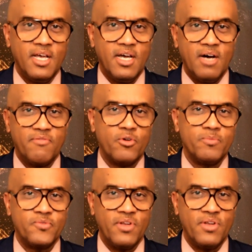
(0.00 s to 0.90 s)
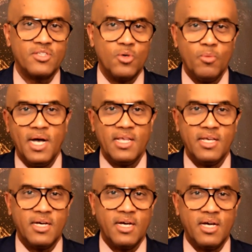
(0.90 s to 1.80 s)
from
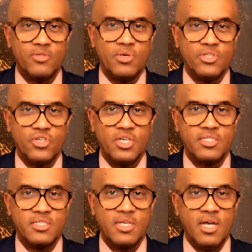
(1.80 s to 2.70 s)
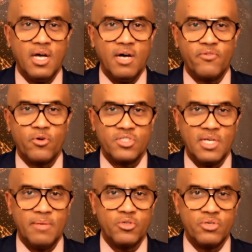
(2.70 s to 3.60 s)
Somalia to address, for
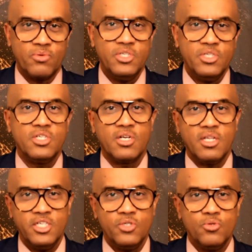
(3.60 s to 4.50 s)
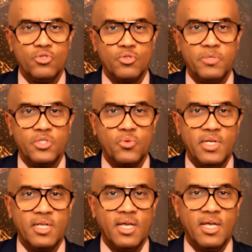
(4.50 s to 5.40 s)
example, the regional issues
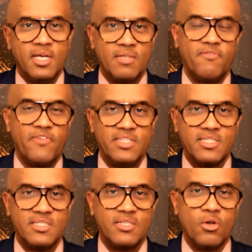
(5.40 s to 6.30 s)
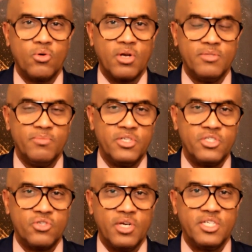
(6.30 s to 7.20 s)
between the feds and the local
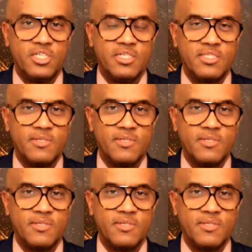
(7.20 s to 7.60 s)
administrations?